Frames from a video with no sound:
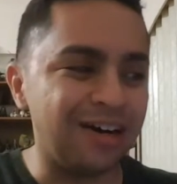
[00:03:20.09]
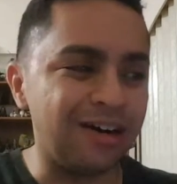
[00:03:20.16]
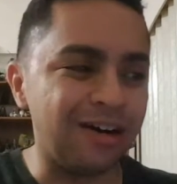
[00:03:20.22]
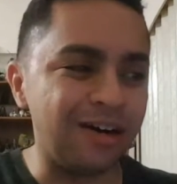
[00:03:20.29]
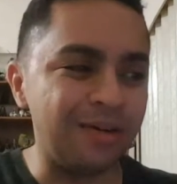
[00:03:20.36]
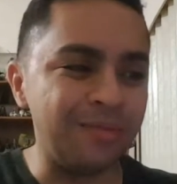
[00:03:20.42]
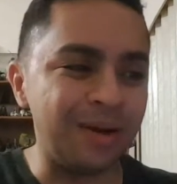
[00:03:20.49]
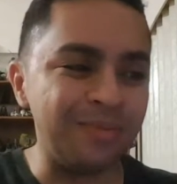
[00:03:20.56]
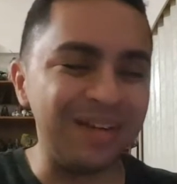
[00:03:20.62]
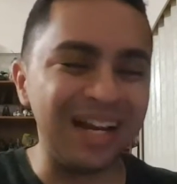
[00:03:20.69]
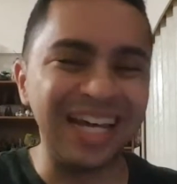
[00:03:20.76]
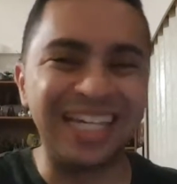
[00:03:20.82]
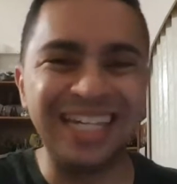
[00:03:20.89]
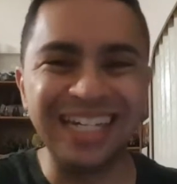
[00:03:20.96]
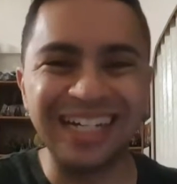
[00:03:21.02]
I'm
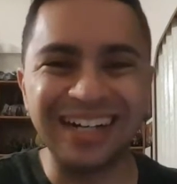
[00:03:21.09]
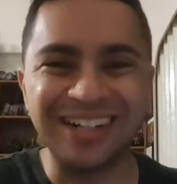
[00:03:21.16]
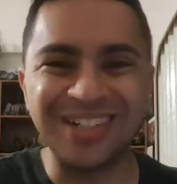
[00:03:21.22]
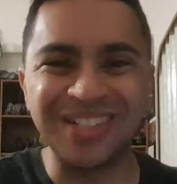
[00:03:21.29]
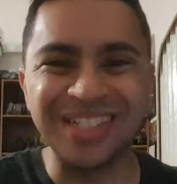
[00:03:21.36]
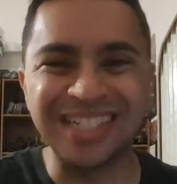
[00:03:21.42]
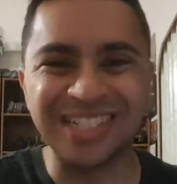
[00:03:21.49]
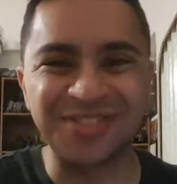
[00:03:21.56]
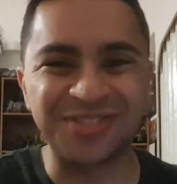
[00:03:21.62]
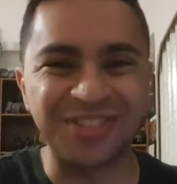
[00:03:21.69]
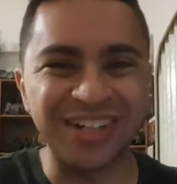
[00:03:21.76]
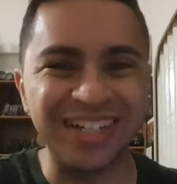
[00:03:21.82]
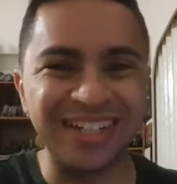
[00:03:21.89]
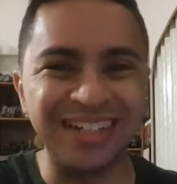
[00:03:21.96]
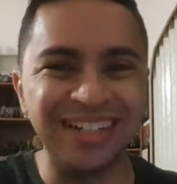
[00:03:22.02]
liking how his
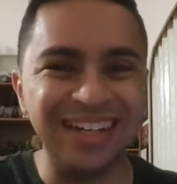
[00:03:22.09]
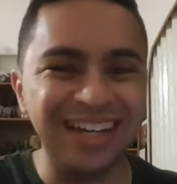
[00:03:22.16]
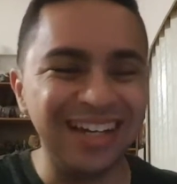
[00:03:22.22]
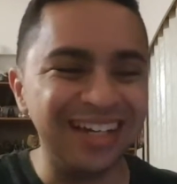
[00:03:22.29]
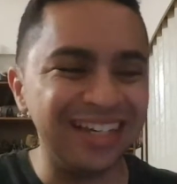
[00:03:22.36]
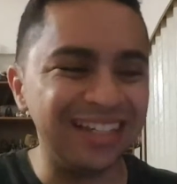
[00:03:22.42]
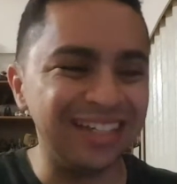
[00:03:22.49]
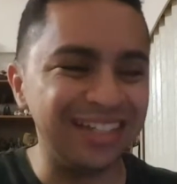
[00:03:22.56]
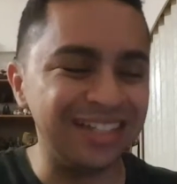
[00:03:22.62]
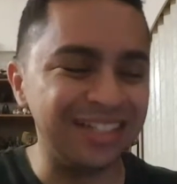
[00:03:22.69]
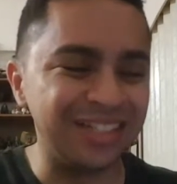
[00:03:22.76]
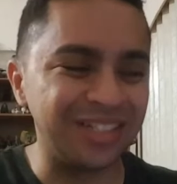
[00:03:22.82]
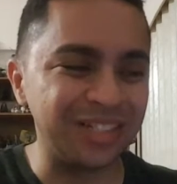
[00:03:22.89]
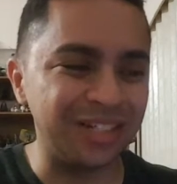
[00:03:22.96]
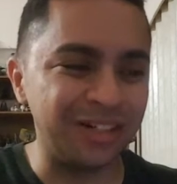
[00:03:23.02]
friend
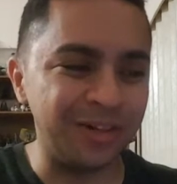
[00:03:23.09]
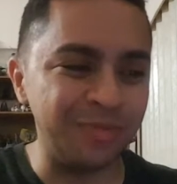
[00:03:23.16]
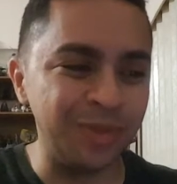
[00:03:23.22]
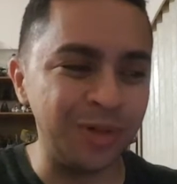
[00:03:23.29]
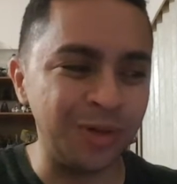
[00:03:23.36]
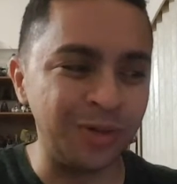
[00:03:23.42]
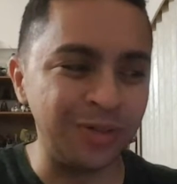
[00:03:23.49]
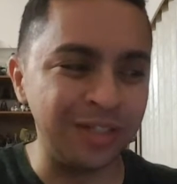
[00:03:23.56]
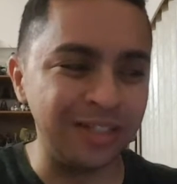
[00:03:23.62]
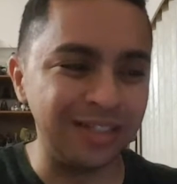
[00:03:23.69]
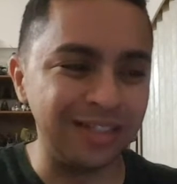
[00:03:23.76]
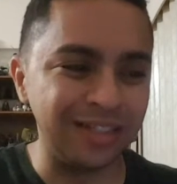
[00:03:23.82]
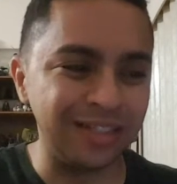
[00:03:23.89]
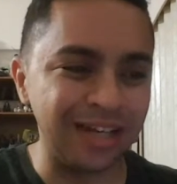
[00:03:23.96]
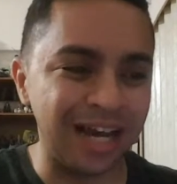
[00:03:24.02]
is, you know,
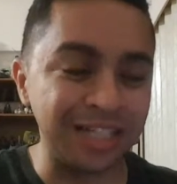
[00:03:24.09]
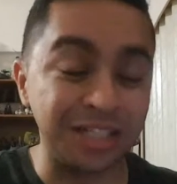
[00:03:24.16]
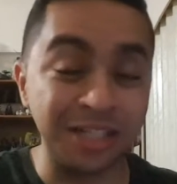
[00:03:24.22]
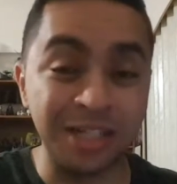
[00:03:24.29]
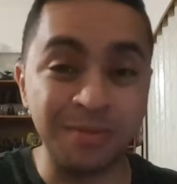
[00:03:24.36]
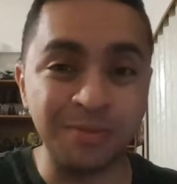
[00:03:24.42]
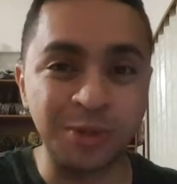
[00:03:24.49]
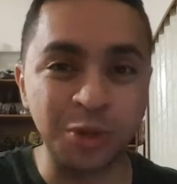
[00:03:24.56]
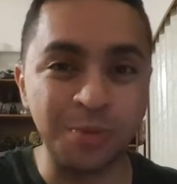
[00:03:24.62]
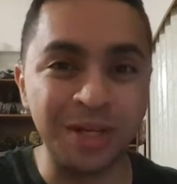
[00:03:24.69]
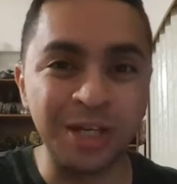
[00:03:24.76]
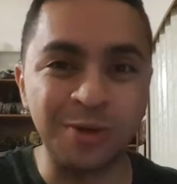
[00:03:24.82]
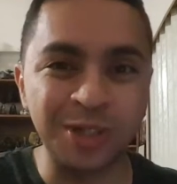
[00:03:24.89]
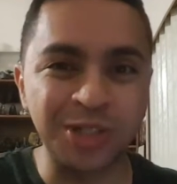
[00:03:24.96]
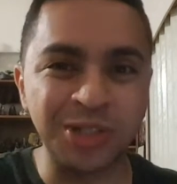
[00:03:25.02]
asking him so
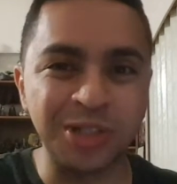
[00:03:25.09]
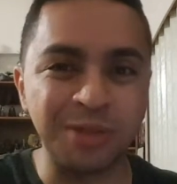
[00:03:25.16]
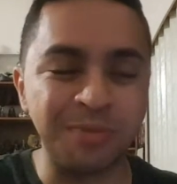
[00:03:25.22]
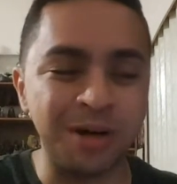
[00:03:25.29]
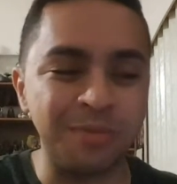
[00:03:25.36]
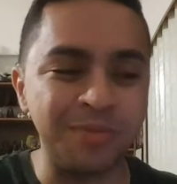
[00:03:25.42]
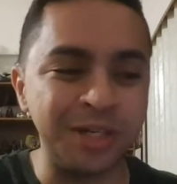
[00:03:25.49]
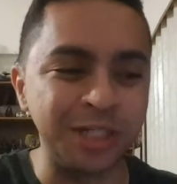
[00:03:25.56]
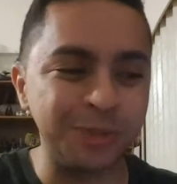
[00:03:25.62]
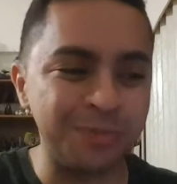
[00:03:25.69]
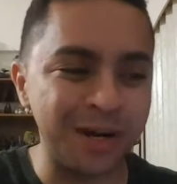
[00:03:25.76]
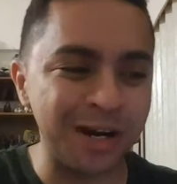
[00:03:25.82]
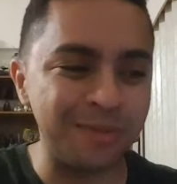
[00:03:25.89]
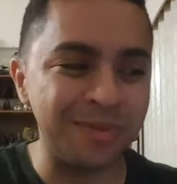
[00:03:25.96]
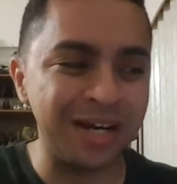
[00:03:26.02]
many questions about being
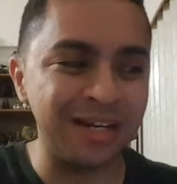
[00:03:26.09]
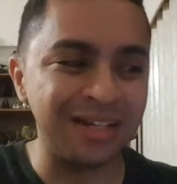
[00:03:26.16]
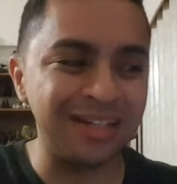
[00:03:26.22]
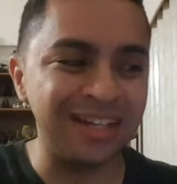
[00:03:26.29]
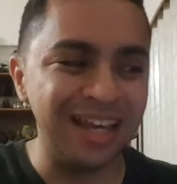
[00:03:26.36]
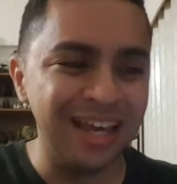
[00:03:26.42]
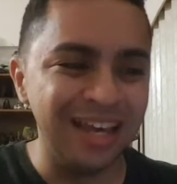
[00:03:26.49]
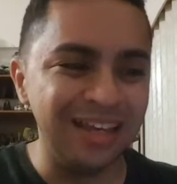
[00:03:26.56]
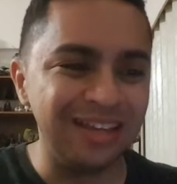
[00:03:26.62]
Spider-Man, and